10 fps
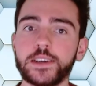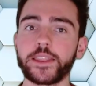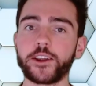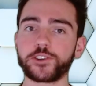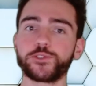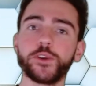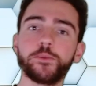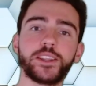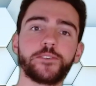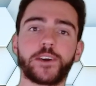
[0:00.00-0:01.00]
There are 3
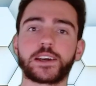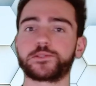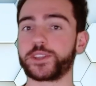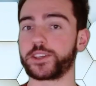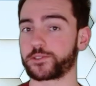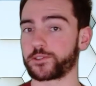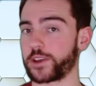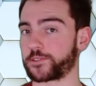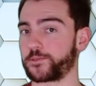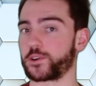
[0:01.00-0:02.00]
main effects we need to
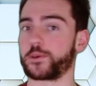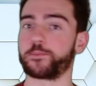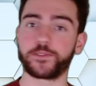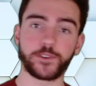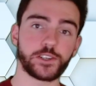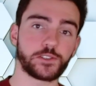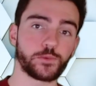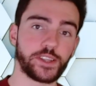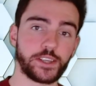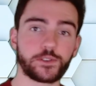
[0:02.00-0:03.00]
correct for, but first
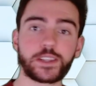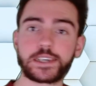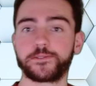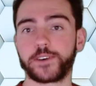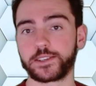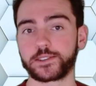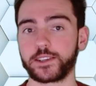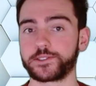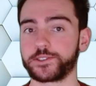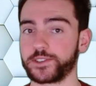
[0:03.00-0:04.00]
we need to classify these
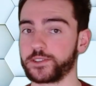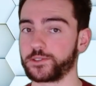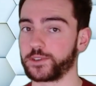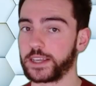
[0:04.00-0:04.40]
clusters into